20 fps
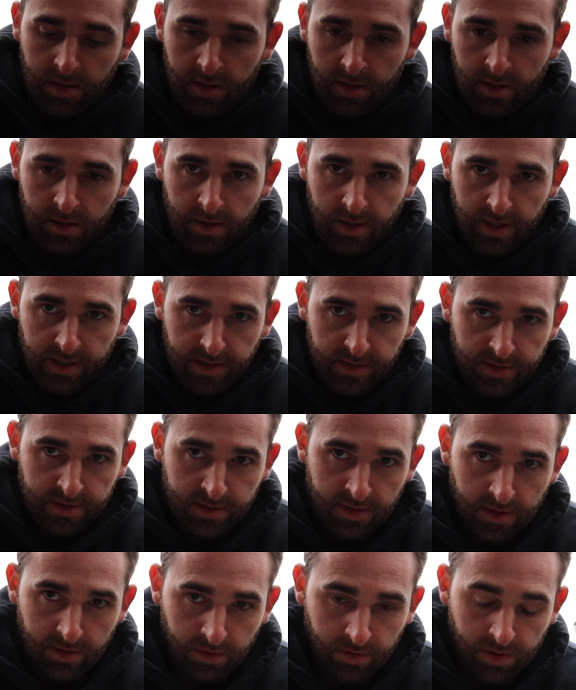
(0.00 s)
Alright,
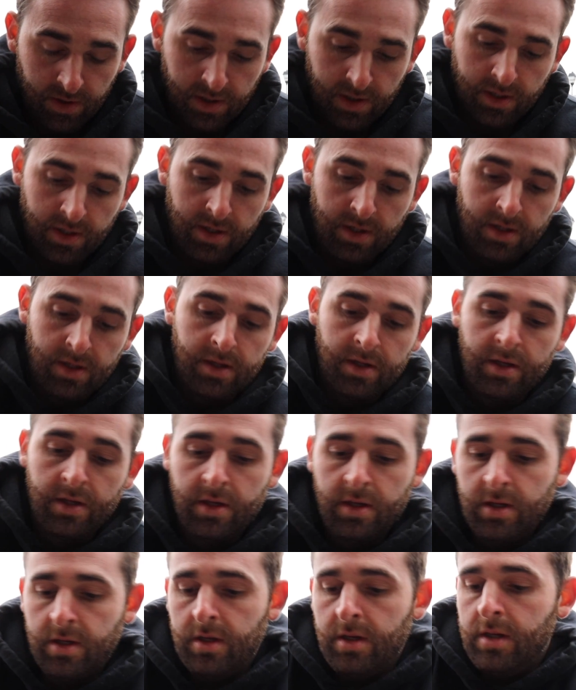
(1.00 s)
so
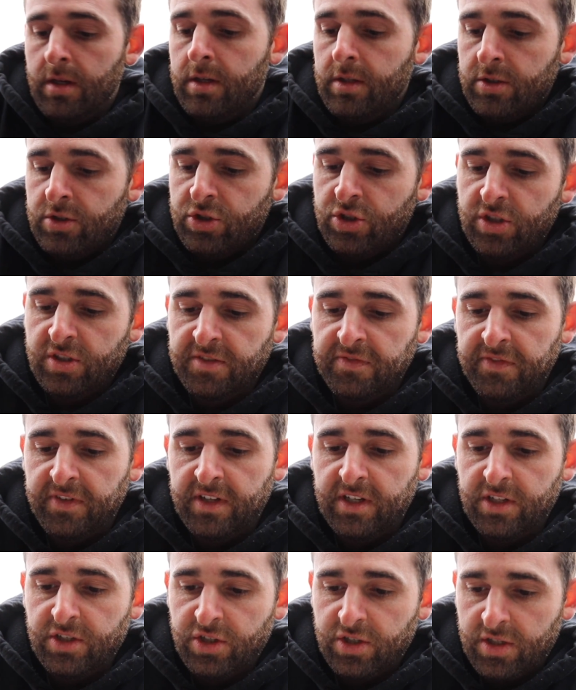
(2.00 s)
just
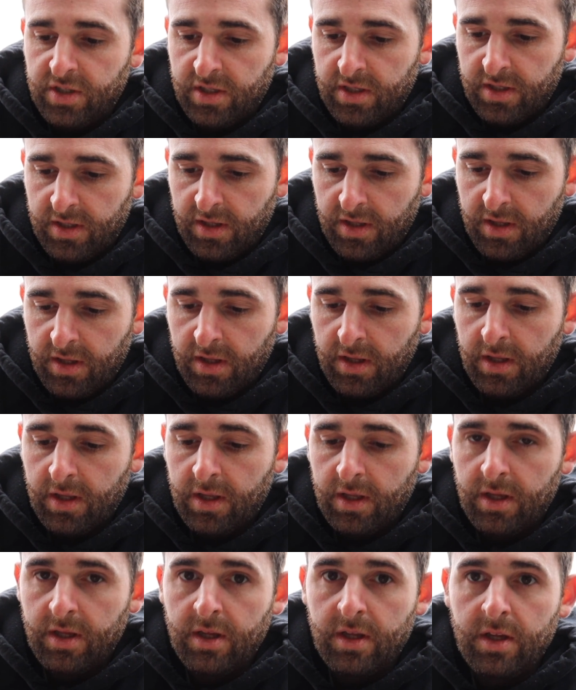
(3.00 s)
finished.
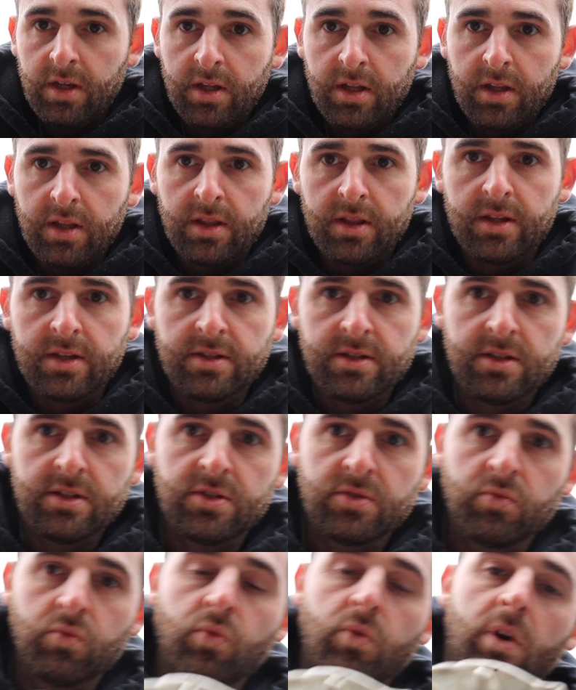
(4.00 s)
This
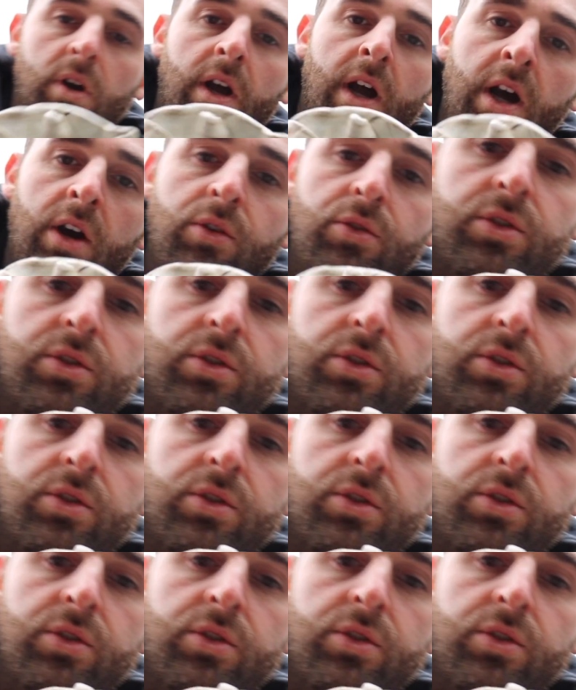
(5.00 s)
is how